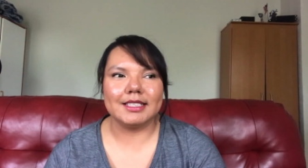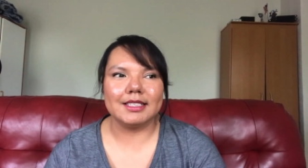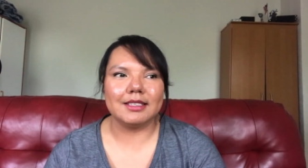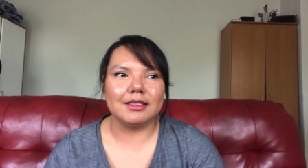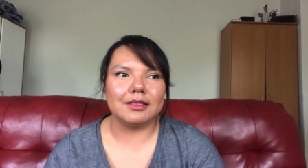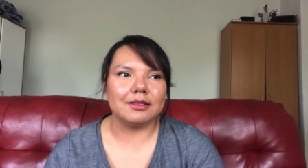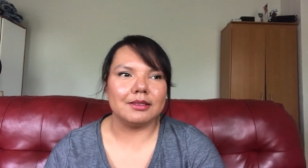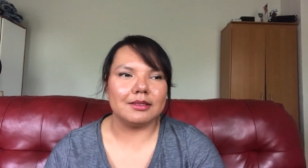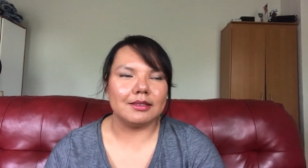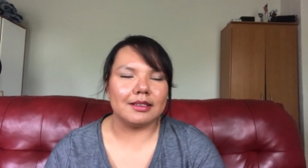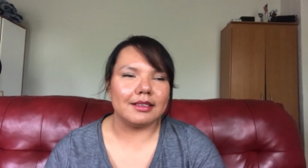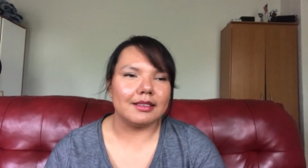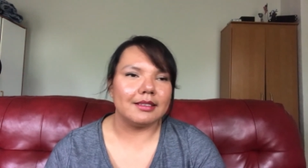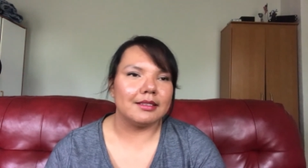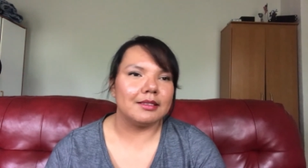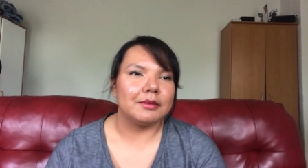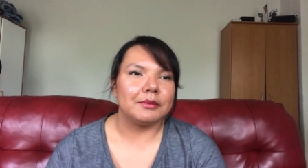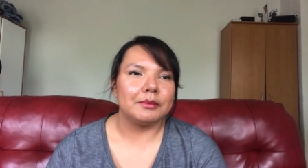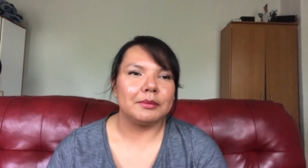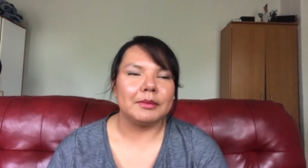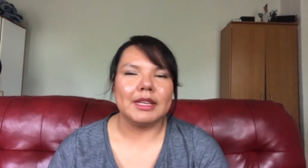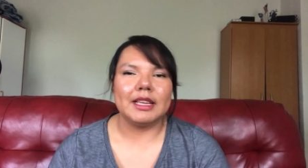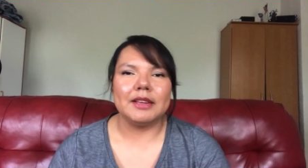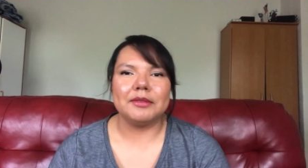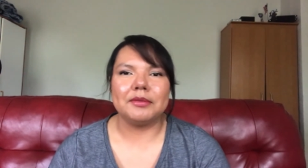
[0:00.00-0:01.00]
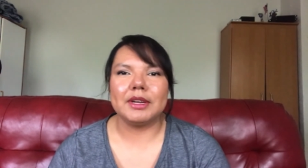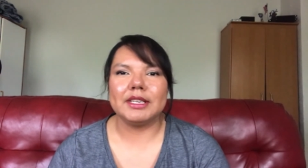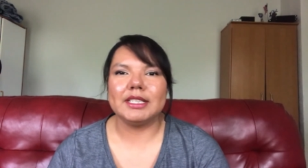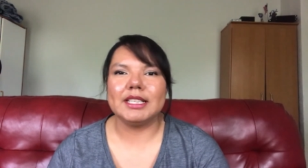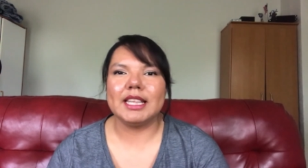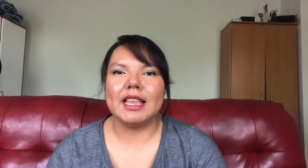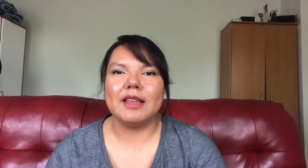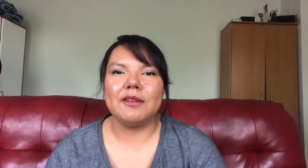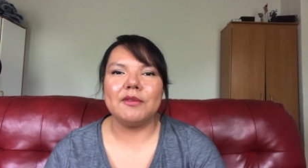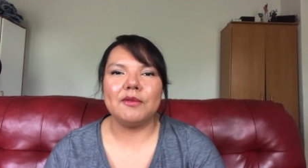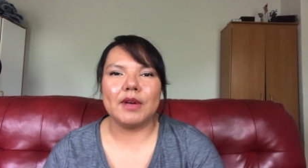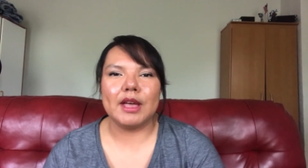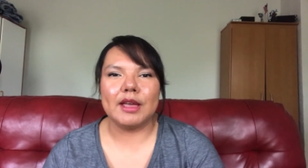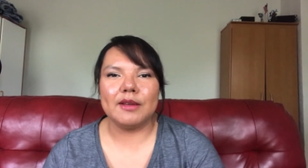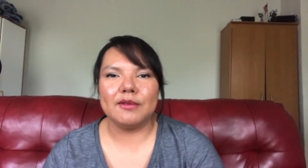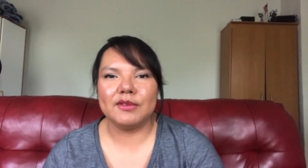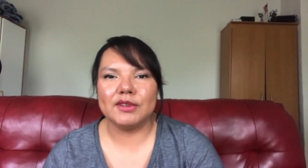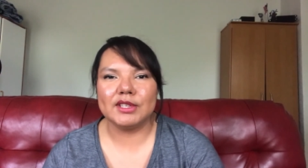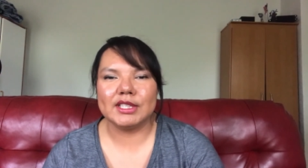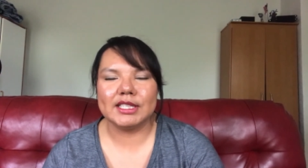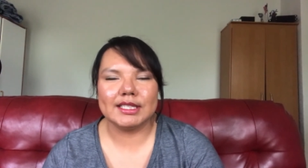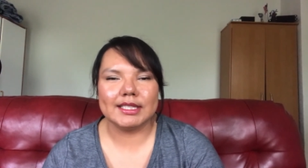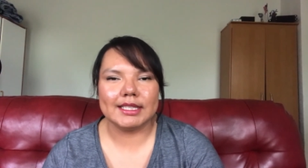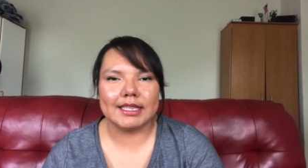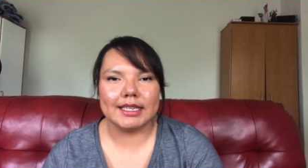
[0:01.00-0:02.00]
So if I say
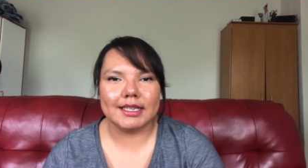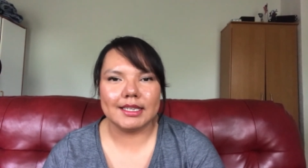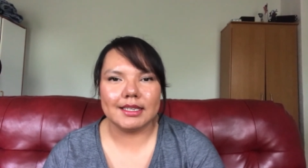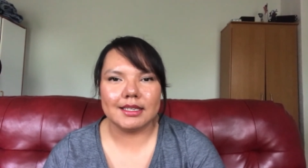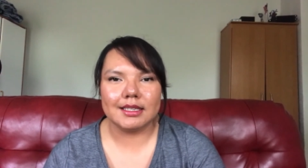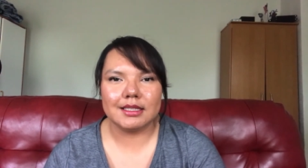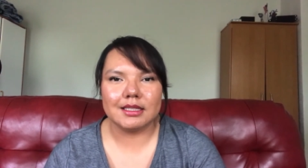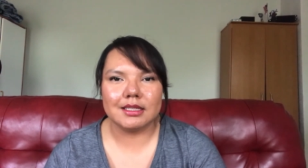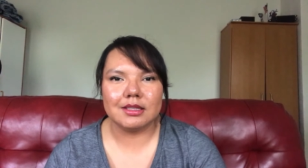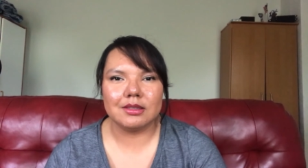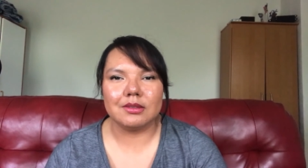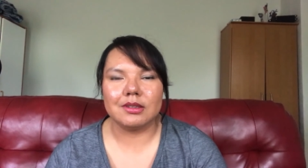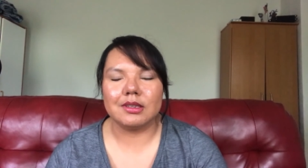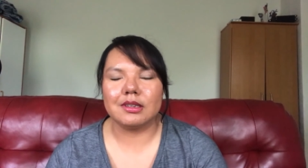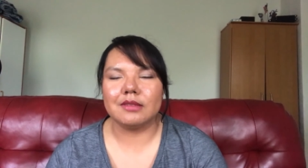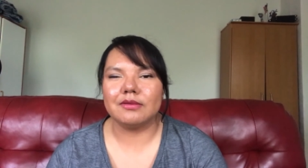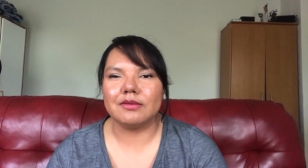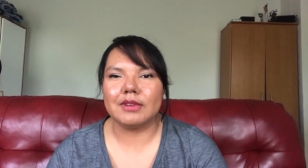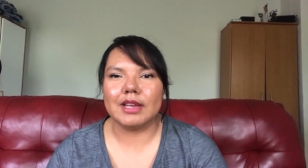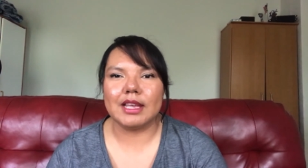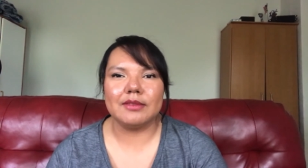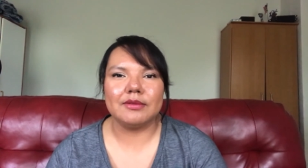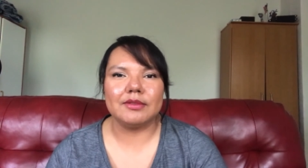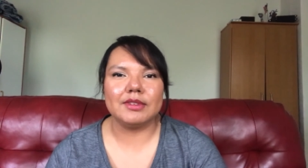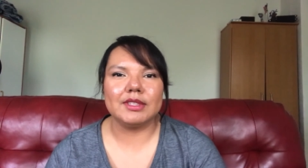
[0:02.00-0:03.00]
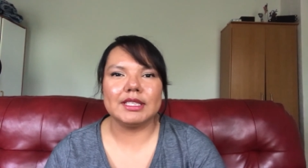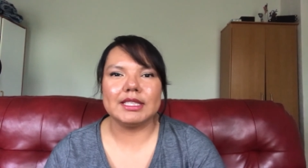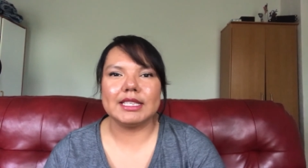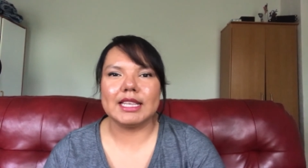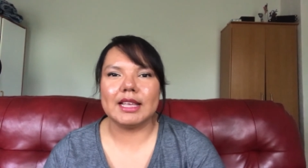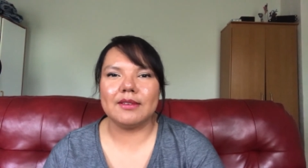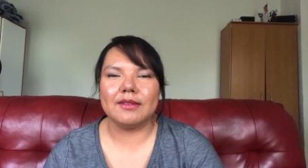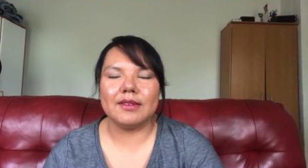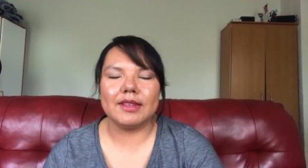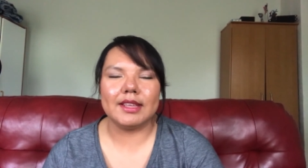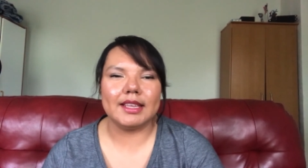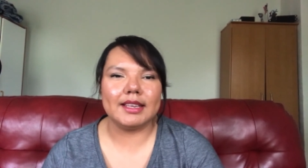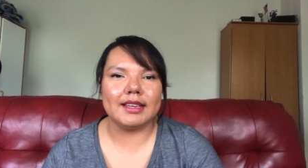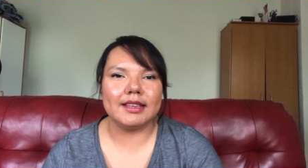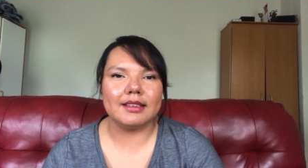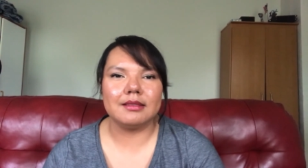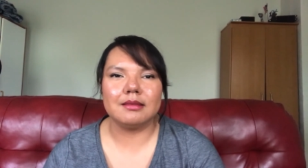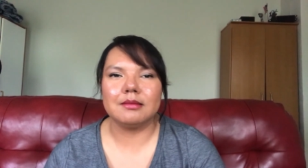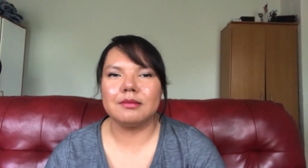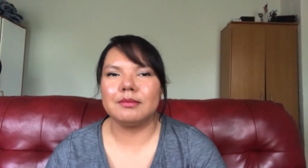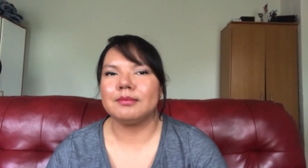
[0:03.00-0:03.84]
5'6" or 5'7",